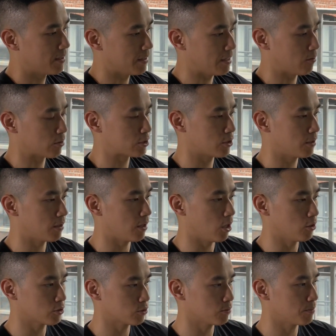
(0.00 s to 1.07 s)
Now, what's
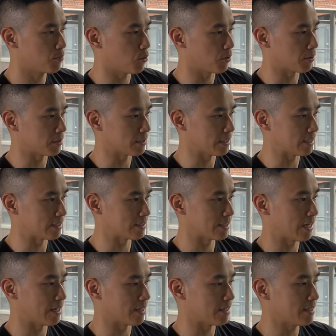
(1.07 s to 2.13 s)
also important is
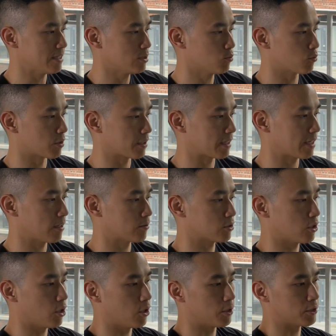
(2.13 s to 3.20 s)
that these workouts
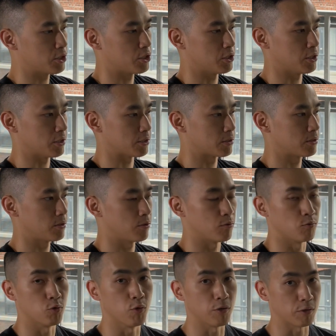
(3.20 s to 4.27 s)
aren't just
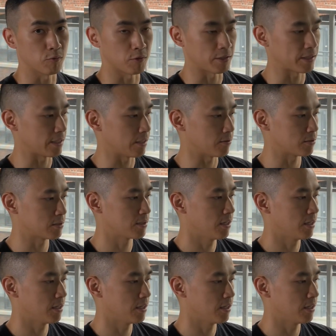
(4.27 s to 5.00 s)
rowing workouts.